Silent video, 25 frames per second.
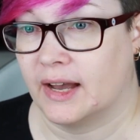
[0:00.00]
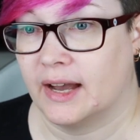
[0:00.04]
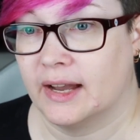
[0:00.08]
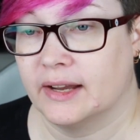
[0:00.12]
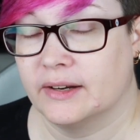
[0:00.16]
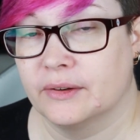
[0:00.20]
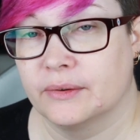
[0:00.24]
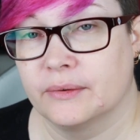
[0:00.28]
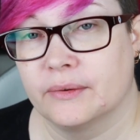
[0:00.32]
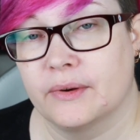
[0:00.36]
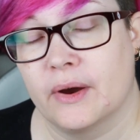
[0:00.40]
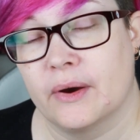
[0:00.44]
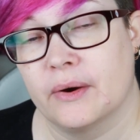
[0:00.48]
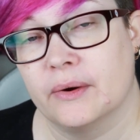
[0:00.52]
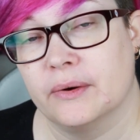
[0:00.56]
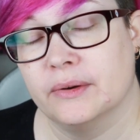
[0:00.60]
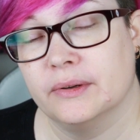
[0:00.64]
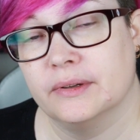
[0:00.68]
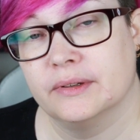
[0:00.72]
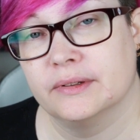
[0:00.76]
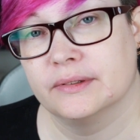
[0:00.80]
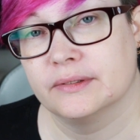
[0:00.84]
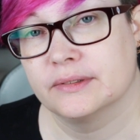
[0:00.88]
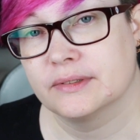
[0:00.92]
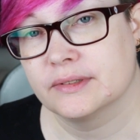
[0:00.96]
don't
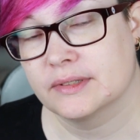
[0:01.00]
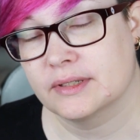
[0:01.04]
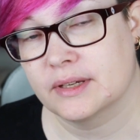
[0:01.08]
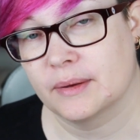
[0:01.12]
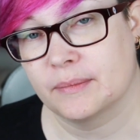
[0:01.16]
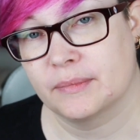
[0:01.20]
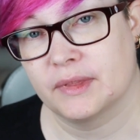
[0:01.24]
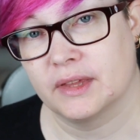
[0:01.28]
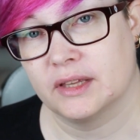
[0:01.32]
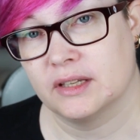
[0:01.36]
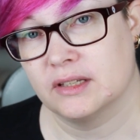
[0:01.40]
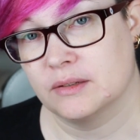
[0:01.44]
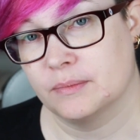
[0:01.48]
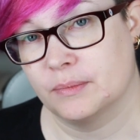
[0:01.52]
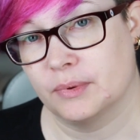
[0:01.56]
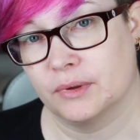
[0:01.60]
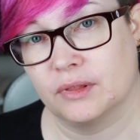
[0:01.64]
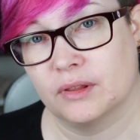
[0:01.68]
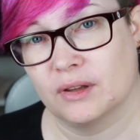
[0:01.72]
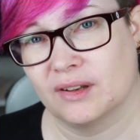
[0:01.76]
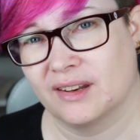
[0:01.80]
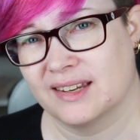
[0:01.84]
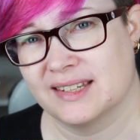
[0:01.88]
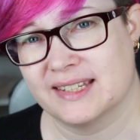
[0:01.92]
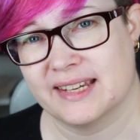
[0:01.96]
know, something to
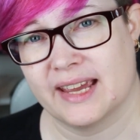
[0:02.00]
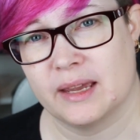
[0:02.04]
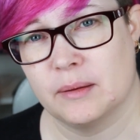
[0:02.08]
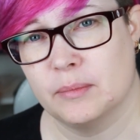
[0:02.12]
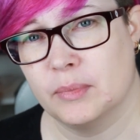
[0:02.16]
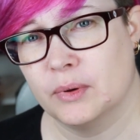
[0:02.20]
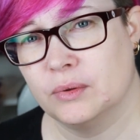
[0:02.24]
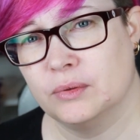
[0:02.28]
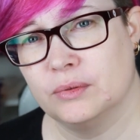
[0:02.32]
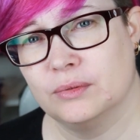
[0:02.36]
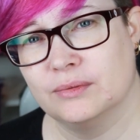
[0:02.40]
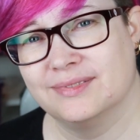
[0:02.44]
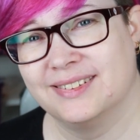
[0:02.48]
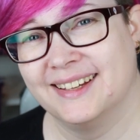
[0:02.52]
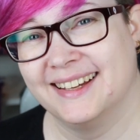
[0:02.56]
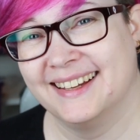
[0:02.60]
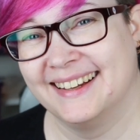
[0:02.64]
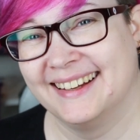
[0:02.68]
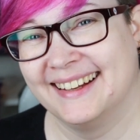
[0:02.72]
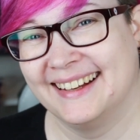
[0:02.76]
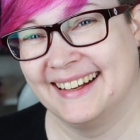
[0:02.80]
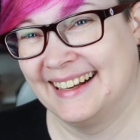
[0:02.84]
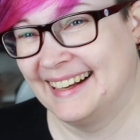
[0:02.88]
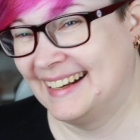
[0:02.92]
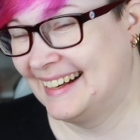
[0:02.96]
put on a table.
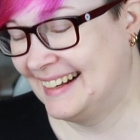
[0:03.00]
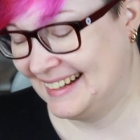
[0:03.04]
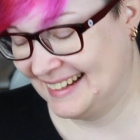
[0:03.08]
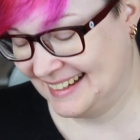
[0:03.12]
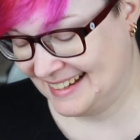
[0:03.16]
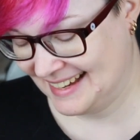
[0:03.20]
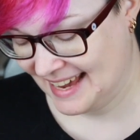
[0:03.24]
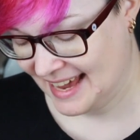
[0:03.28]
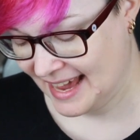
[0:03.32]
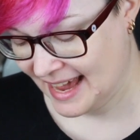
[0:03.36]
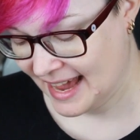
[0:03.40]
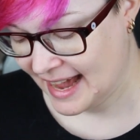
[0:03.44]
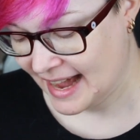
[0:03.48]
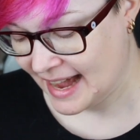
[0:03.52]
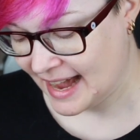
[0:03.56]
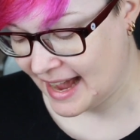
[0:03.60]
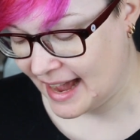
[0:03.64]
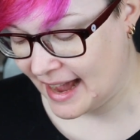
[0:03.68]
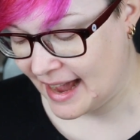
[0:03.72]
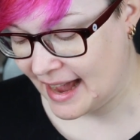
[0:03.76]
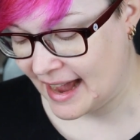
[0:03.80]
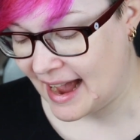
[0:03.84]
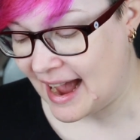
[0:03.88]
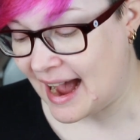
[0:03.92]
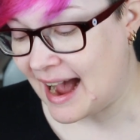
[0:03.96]

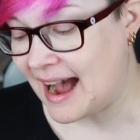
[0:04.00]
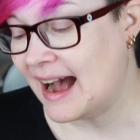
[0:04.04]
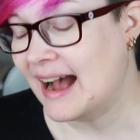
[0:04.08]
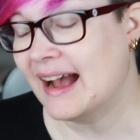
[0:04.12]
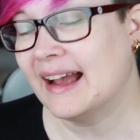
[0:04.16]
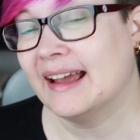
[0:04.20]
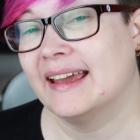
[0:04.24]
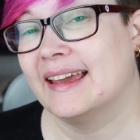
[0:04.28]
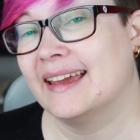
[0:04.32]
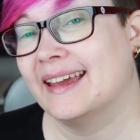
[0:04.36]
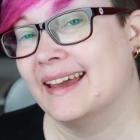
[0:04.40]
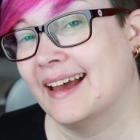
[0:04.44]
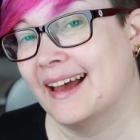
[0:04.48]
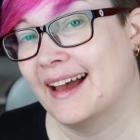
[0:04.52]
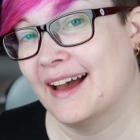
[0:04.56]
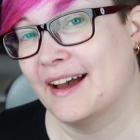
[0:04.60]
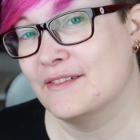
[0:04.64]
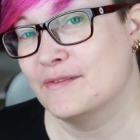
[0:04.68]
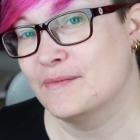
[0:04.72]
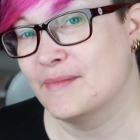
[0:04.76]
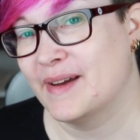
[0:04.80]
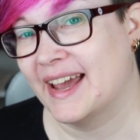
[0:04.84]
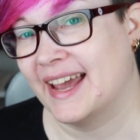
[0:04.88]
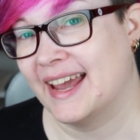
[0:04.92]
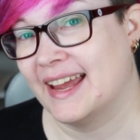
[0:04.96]
I
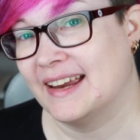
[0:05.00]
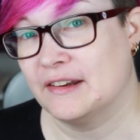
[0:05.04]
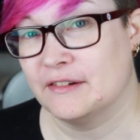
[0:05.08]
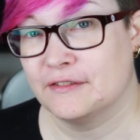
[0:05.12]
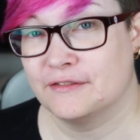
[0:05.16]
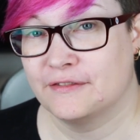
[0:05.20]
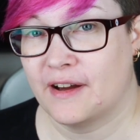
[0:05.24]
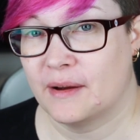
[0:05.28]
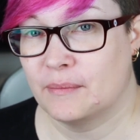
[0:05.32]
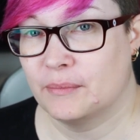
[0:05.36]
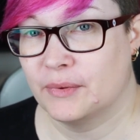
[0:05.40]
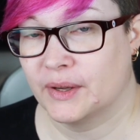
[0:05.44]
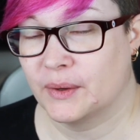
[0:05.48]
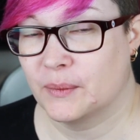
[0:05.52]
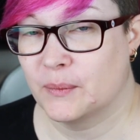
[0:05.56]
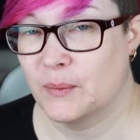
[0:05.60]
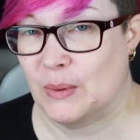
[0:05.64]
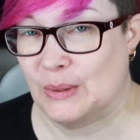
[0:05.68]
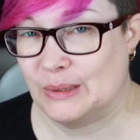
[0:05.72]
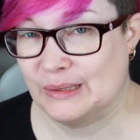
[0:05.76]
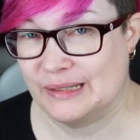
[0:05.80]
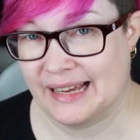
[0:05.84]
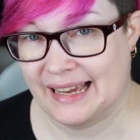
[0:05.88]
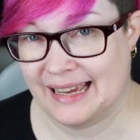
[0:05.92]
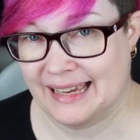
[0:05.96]
have made fabric
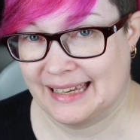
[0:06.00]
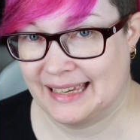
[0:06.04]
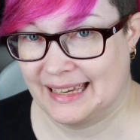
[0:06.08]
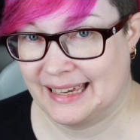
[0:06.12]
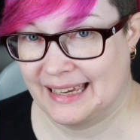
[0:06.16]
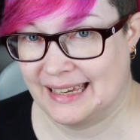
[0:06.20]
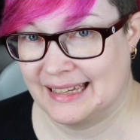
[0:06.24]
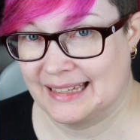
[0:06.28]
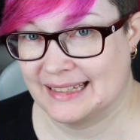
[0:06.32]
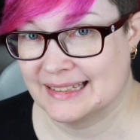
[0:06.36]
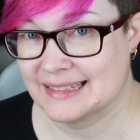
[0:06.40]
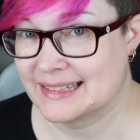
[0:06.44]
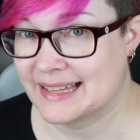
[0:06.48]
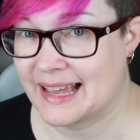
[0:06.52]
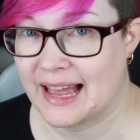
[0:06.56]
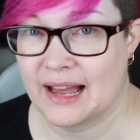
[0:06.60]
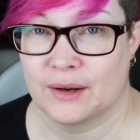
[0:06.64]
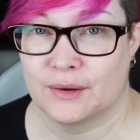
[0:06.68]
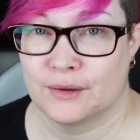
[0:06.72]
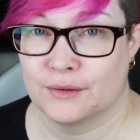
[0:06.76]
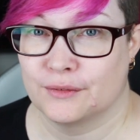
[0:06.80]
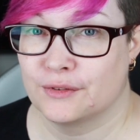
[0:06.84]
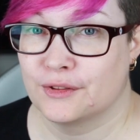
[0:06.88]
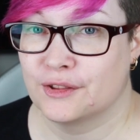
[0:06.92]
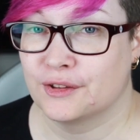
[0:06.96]
wall hangings
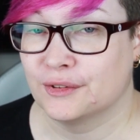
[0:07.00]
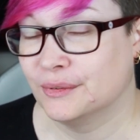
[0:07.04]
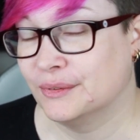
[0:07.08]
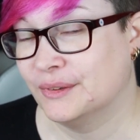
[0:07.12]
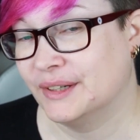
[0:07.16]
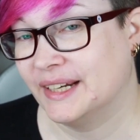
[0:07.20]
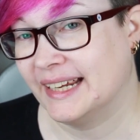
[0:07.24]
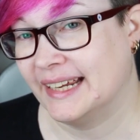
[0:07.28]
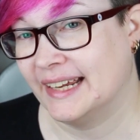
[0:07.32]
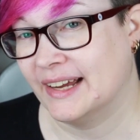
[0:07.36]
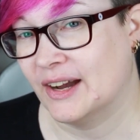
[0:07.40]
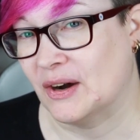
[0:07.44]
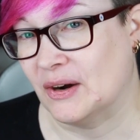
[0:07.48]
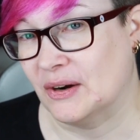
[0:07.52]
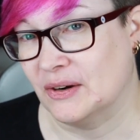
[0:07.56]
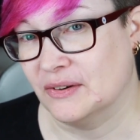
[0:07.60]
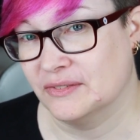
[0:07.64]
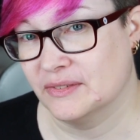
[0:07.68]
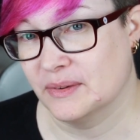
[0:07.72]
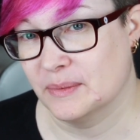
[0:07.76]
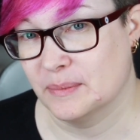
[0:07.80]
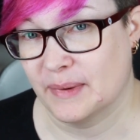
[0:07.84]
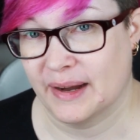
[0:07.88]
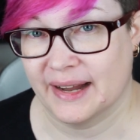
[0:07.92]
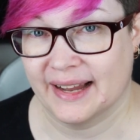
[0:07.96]
out of 3
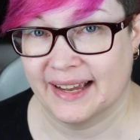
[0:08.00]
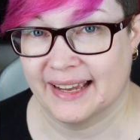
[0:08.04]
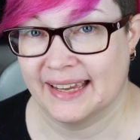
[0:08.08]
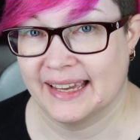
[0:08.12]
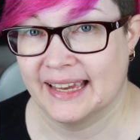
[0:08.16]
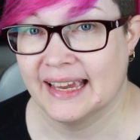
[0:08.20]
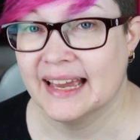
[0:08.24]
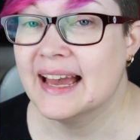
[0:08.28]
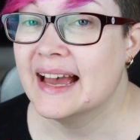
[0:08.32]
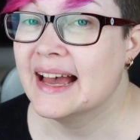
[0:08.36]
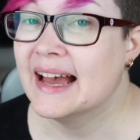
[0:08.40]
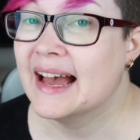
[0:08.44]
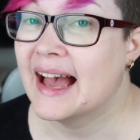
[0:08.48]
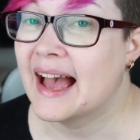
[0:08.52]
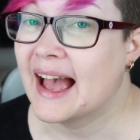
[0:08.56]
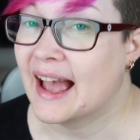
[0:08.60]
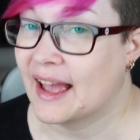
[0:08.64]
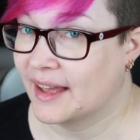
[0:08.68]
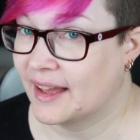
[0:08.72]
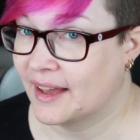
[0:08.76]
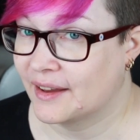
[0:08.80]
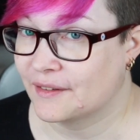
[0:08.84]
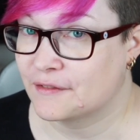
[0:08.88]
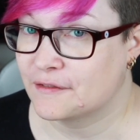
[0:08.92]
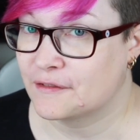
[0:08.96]
of my
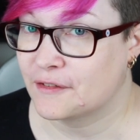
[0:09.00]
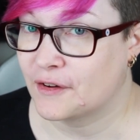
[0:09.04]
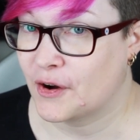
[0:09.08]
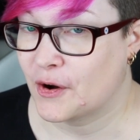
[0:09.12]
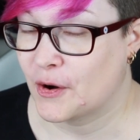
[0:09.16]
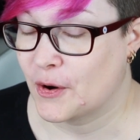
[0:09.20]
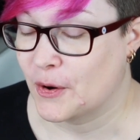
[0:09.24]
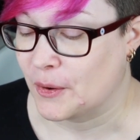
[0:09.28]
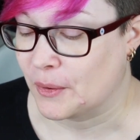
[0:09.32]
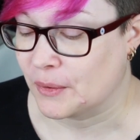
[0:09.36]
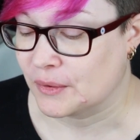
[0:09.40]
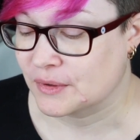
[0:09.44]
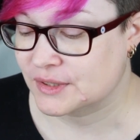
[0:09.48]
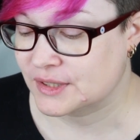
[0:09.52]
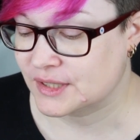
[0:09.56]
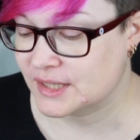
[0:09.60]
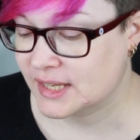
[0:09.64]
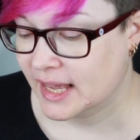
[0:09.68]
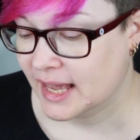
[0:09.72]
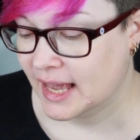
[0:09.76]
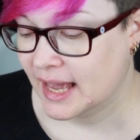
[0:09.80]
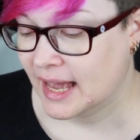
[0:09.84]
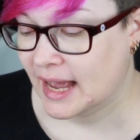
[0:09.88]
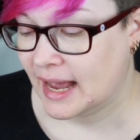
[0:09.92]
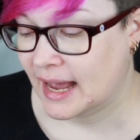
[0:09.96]
FOs.
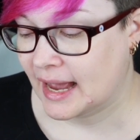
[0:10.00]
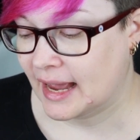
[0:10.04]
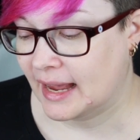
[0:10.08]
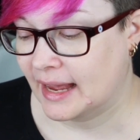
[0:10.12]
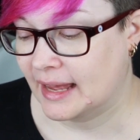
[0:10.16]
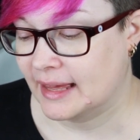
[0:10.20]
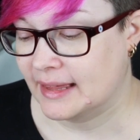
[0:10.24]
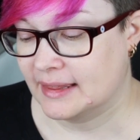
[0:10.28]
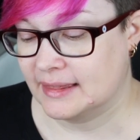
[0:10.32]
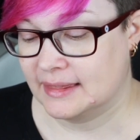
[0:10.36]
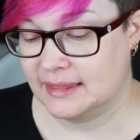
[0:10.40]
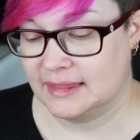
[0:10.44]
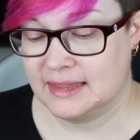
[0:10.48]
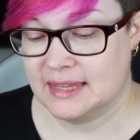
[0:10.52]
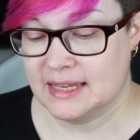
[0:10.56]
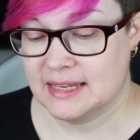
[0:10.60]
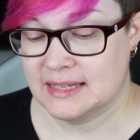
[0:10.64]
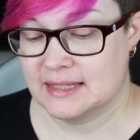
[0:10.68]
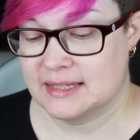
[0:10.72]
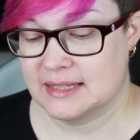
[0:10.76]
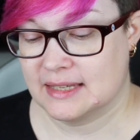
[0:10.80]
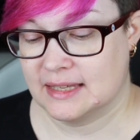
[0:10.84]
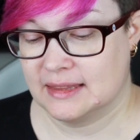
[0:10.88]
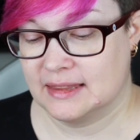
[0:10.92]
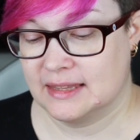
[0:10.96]

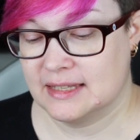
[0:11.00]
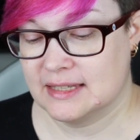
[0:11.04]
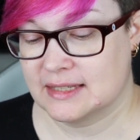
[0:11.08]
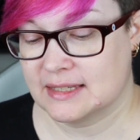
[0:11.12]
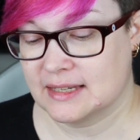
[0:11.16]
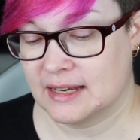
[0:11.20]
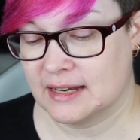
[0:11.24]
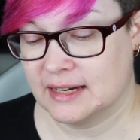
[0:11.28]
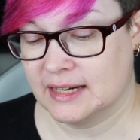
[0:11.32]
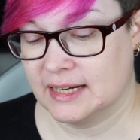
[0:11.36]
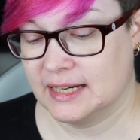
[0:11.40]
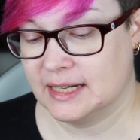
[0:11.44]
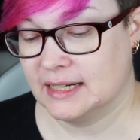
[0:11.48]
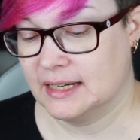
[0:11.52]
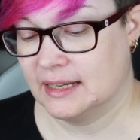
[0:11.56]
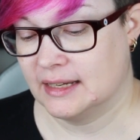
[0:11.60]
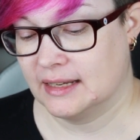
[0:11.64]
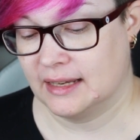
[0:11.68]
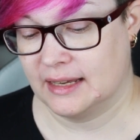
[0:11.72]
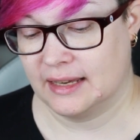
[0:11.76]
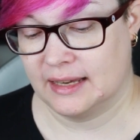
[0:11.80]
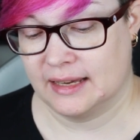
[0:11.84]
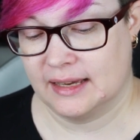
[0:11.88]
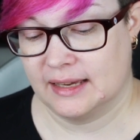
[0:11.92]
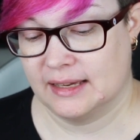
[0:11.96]
This design
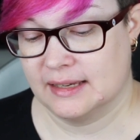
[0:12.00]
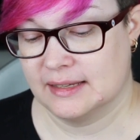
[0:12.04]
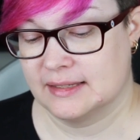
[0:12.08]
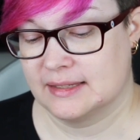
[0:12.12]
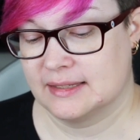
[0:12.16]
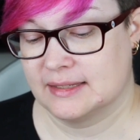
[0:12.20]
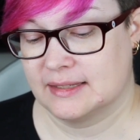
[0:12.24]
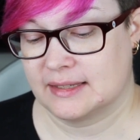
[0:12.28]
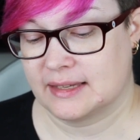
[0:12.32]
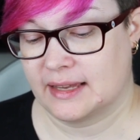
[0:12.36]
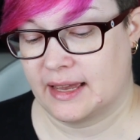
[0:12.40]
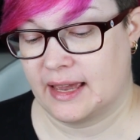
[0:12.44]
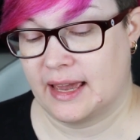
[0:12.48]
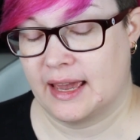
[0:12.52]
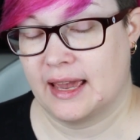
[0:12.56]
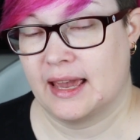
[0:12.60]
is